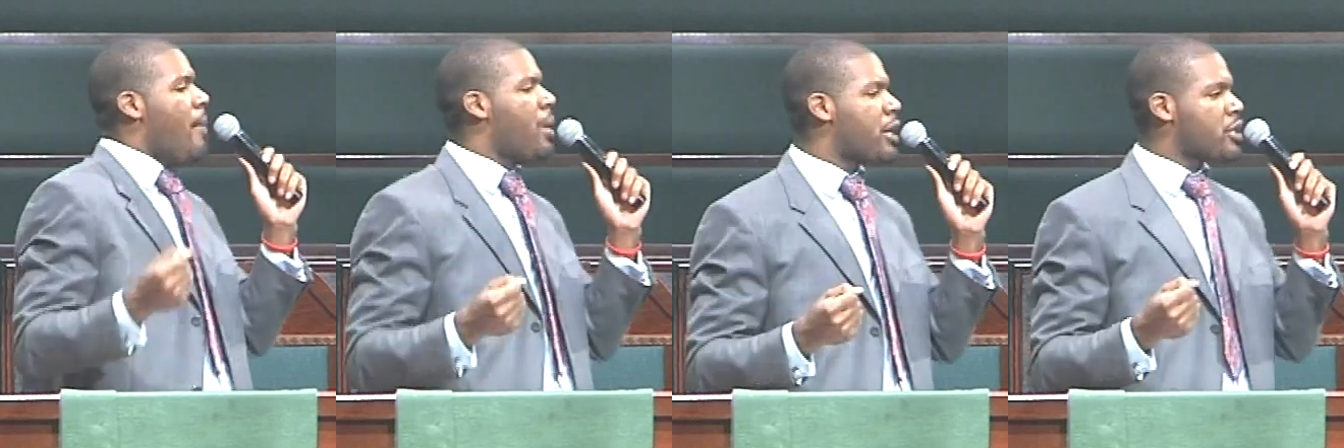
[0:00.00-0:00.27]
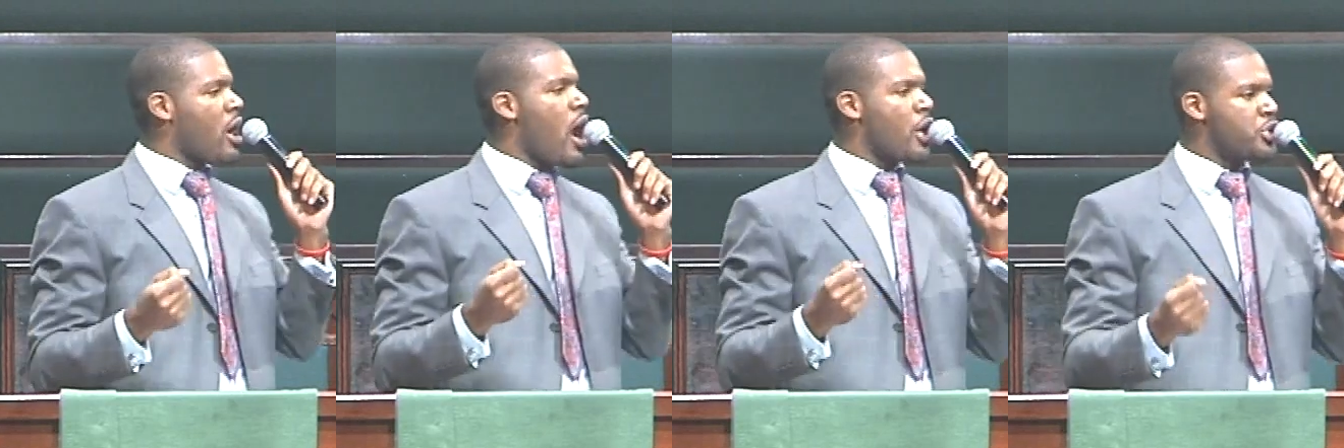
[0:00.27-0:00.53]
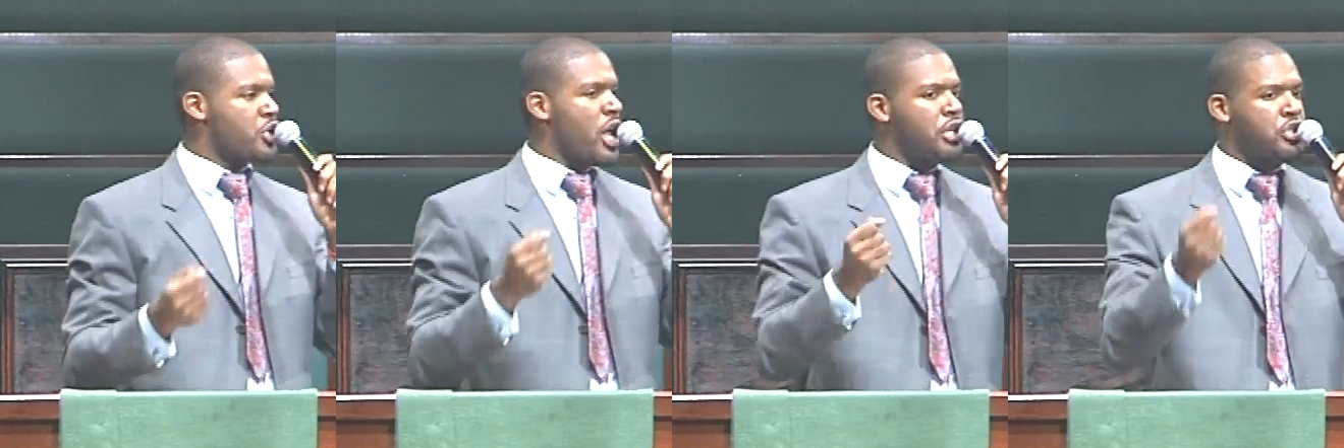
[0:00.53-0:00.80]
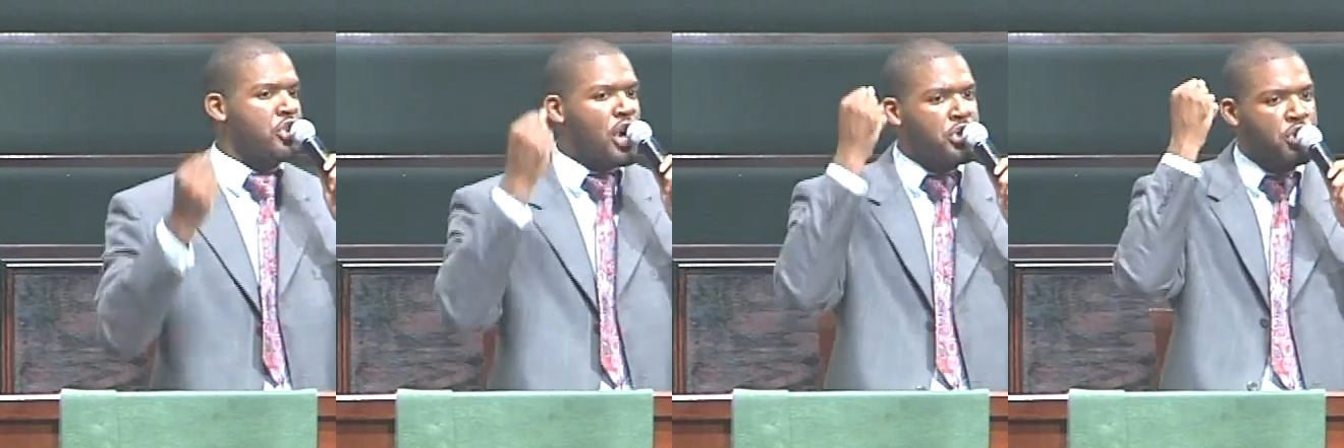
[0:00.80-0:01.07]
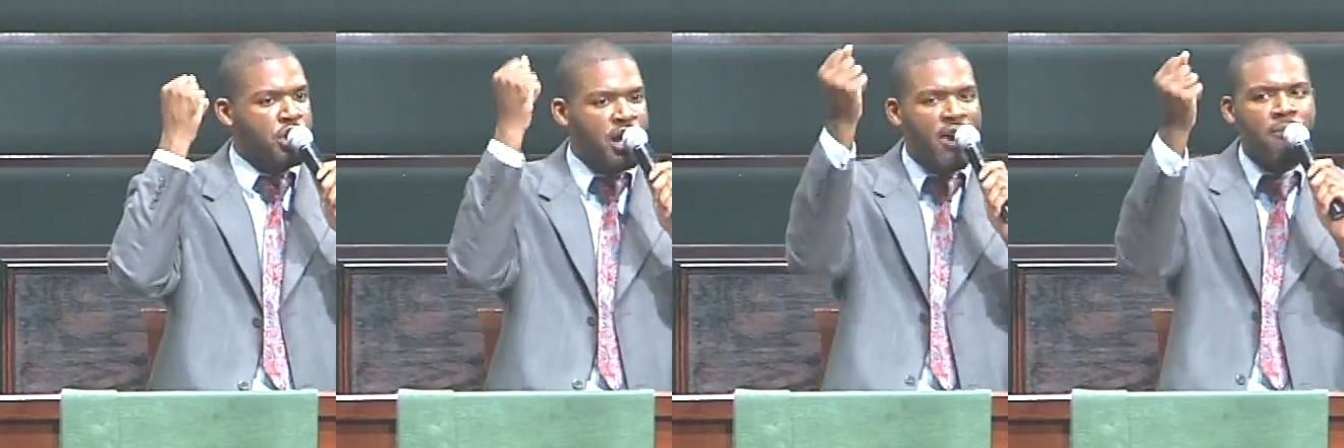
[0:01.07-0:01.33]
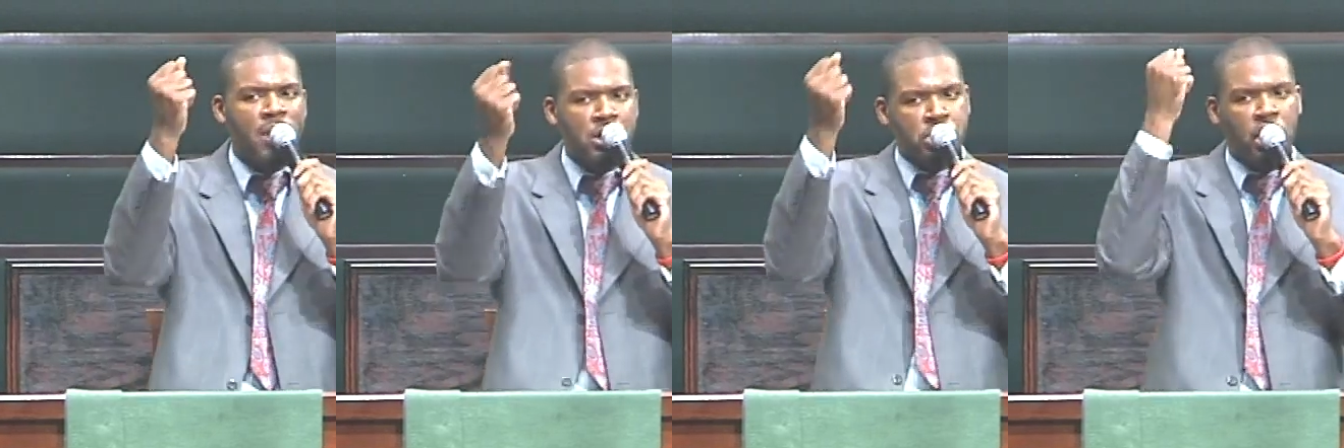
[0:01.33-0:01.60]
But God said, just
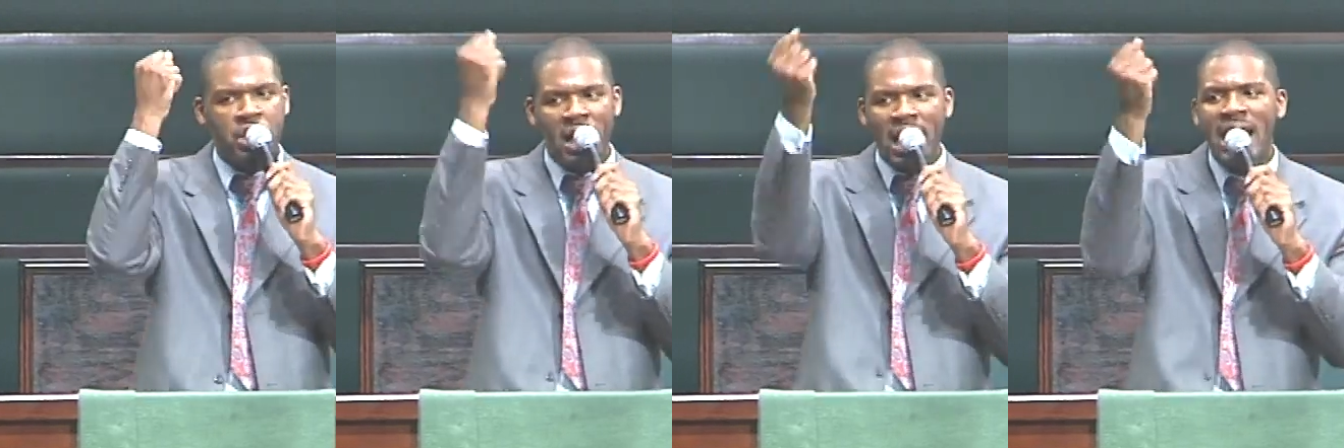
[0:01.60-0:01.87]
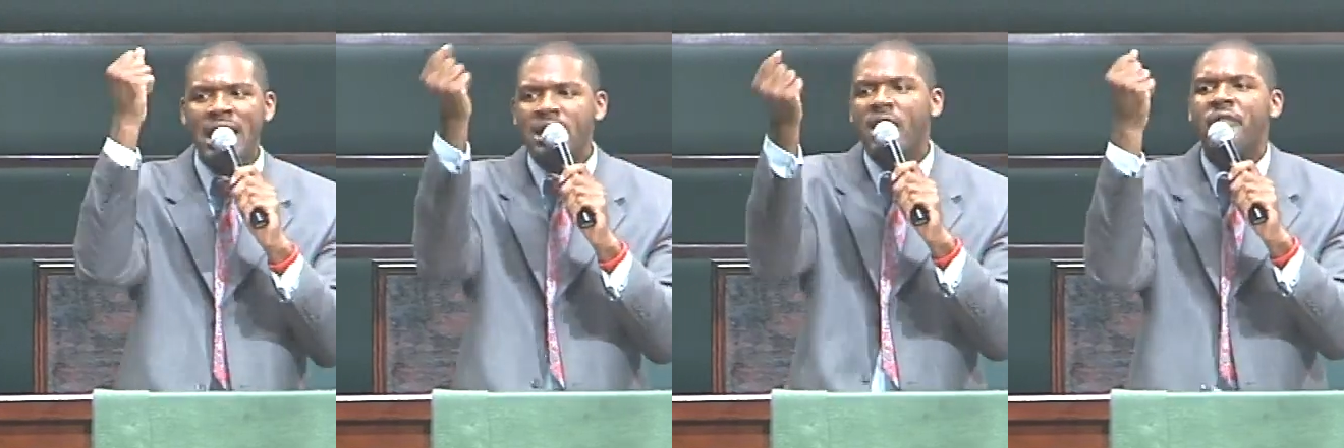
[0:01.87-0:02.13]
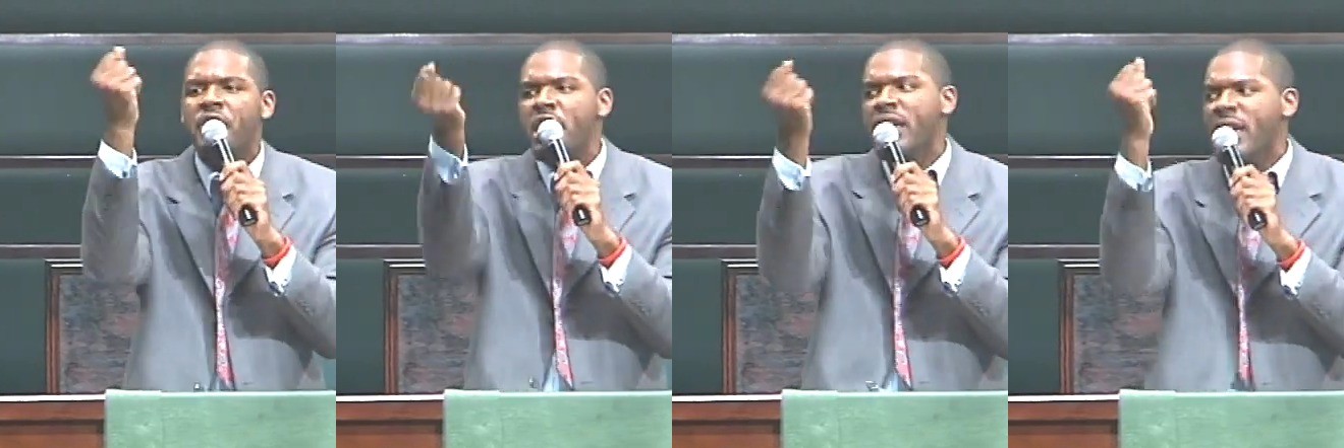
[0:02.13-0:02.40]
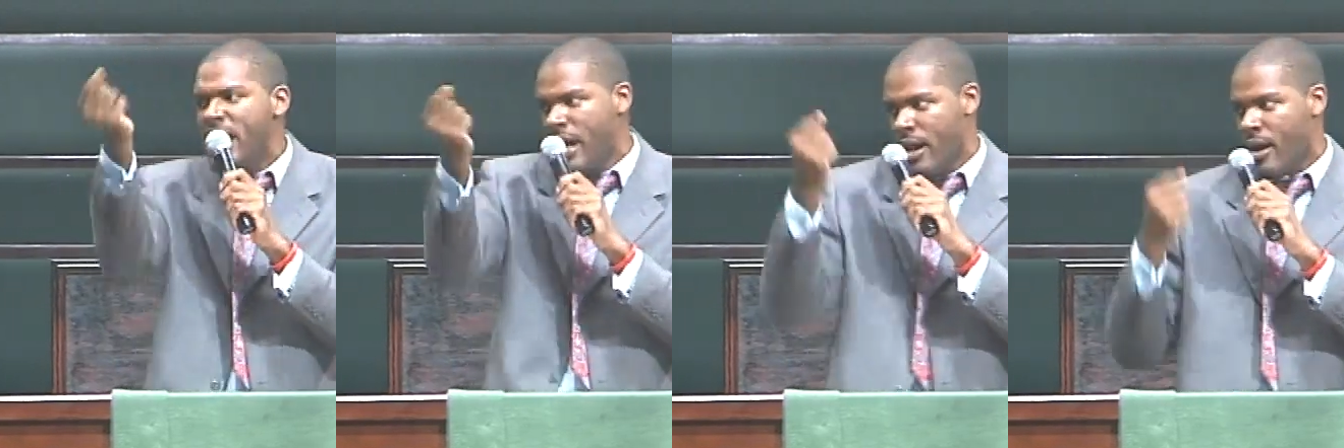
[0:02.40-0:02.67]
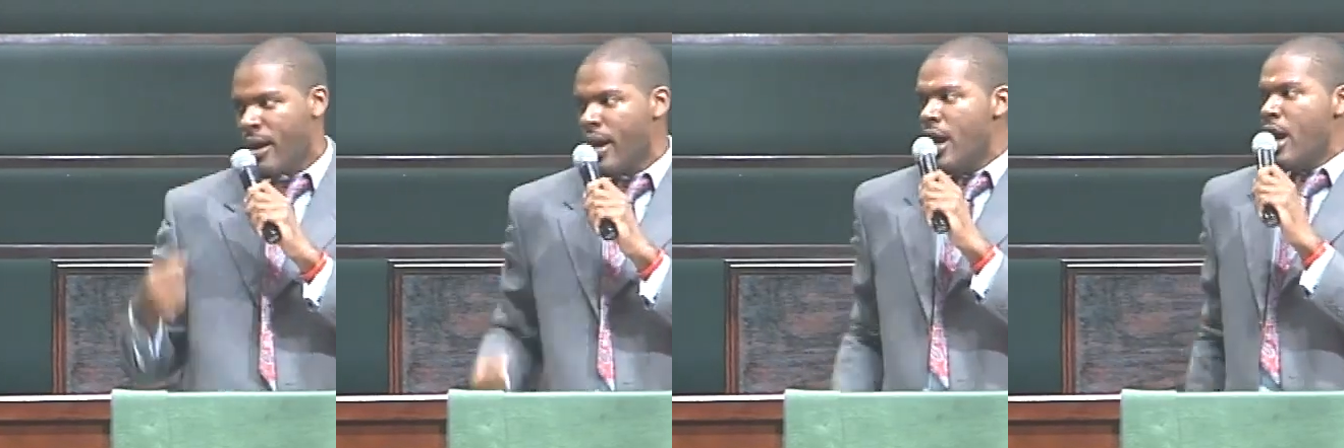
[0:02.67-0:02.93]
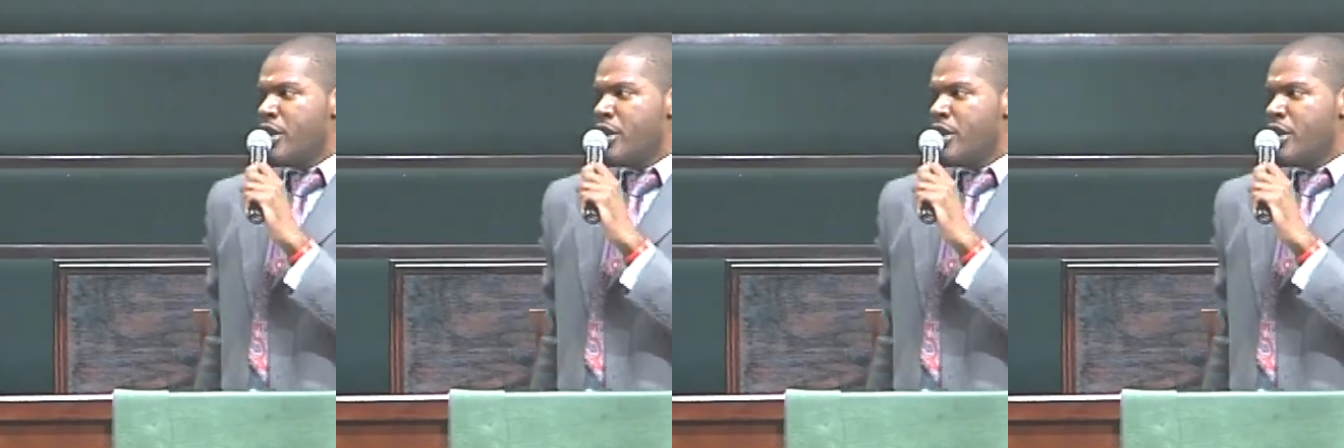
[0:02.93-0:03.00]
give me to the end of the year.